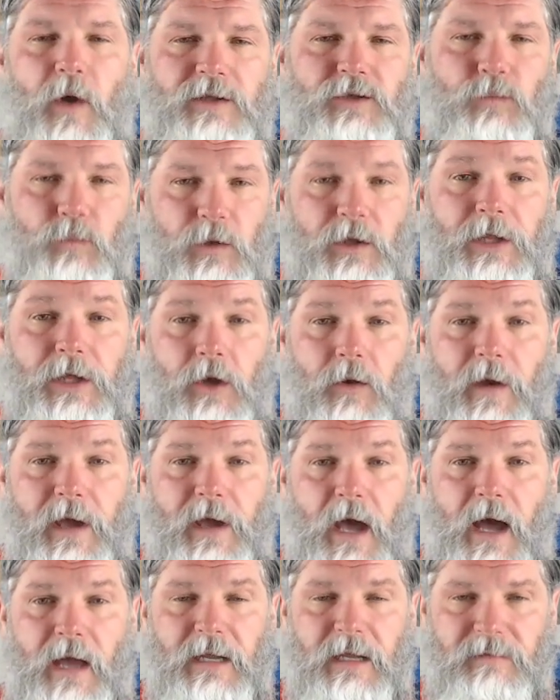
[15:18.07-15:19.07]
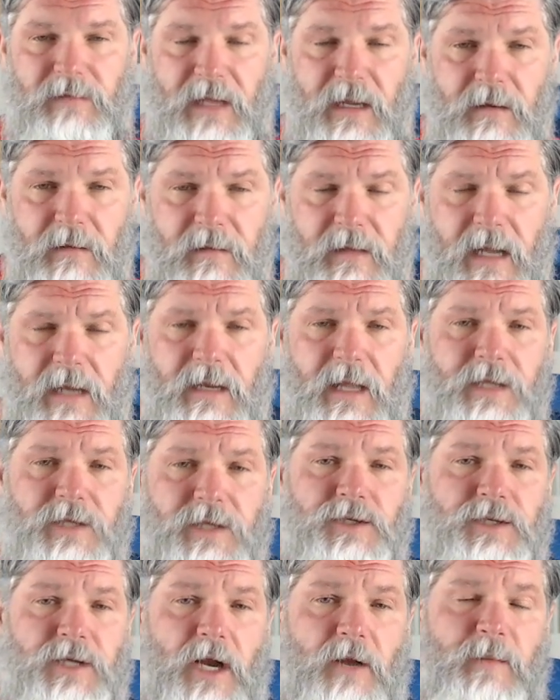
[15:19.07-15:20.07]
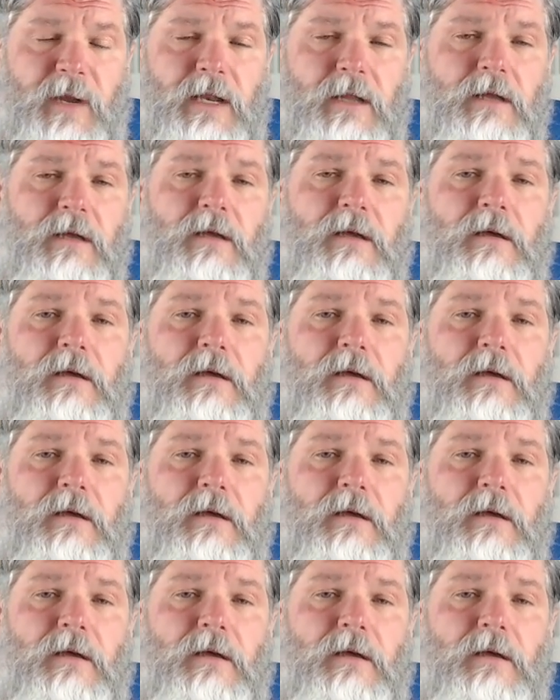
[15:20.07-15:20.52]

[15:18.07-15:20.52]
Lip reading: What's really going on? At the end of the day, ladies and gentlemen,